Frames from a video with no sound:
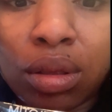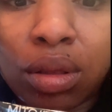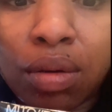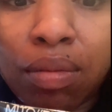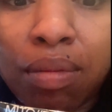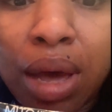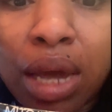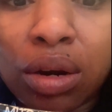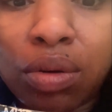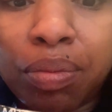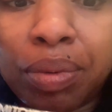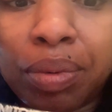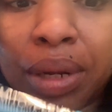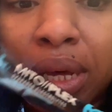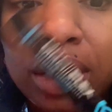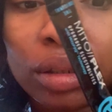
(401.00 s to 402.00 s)
the
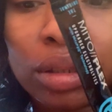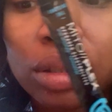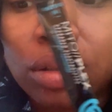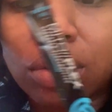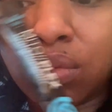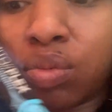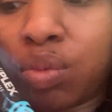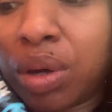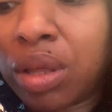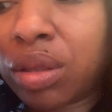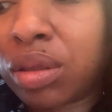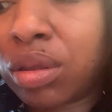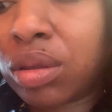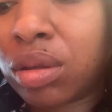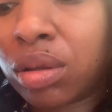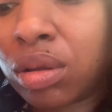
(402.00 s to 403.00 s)
Mitoplex with
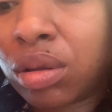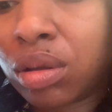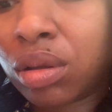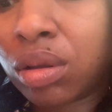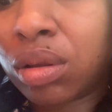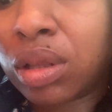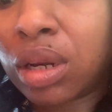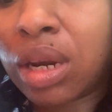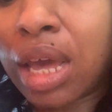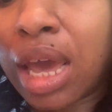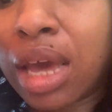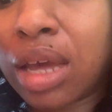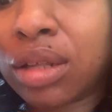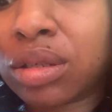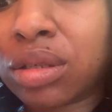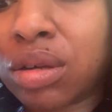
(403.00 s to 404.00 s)
the
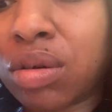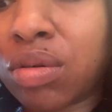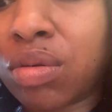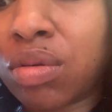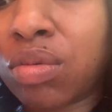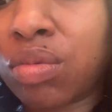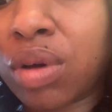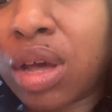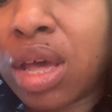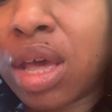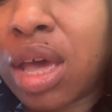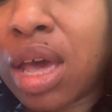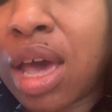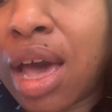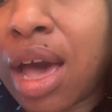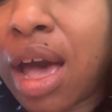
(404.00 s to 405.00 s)
Nat, so
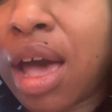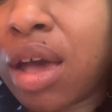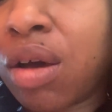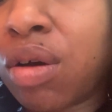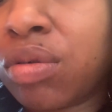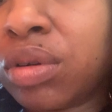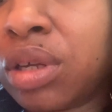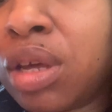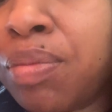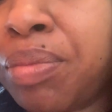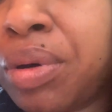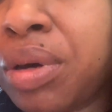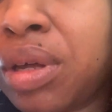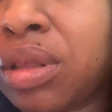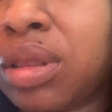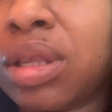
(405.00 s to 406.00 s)
I only
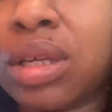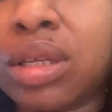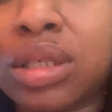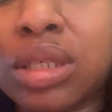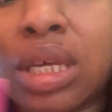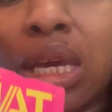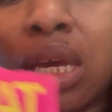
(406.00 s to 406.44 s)
put this